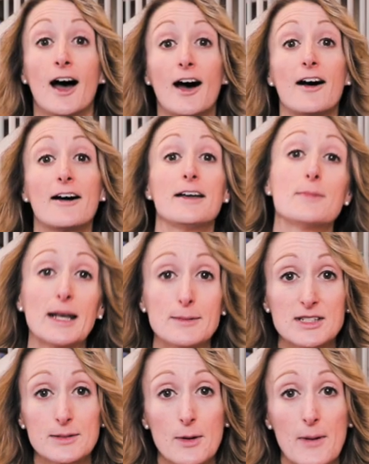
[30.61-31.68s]
Hi, my
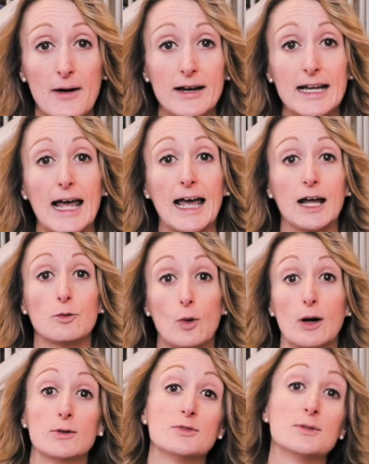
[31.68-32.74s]
name's Gemma Perry and
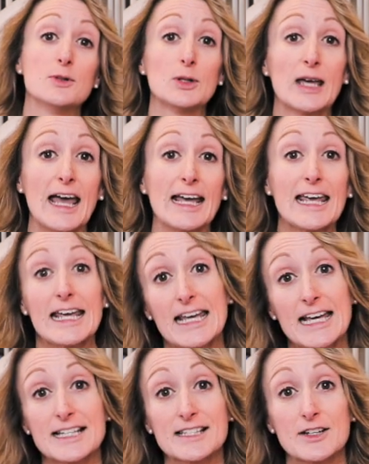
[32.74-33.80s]
welcome to Mooncake,
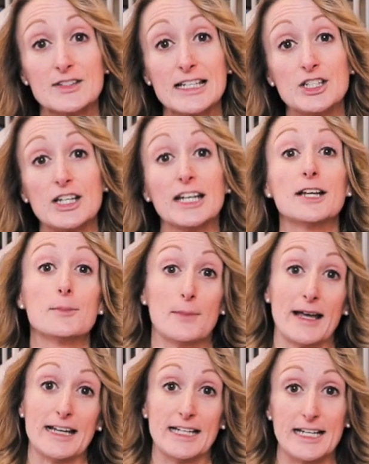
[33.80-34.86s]
ESL Teaching
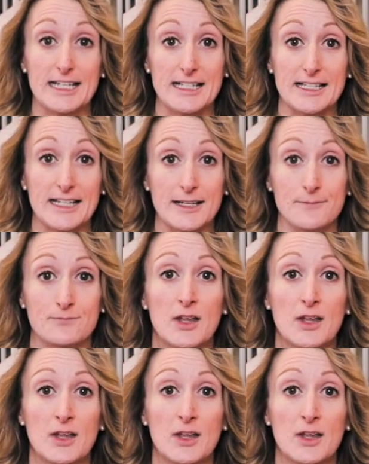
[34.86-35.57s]
Made Easy.